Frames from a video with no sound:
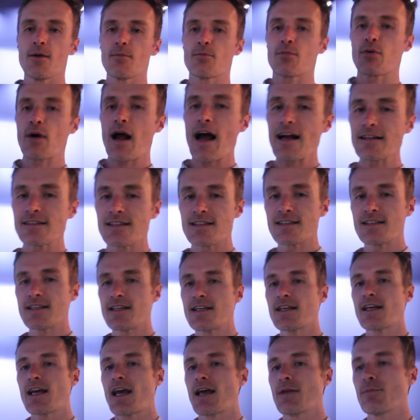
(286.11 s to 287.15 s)

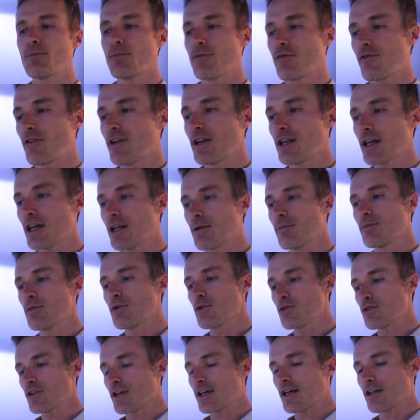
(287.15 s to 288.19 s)
practicing and fitting in
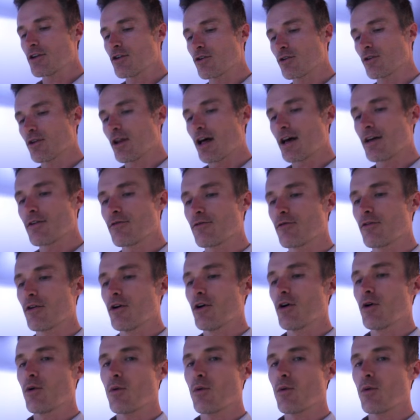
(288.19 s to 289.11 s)
music in your life,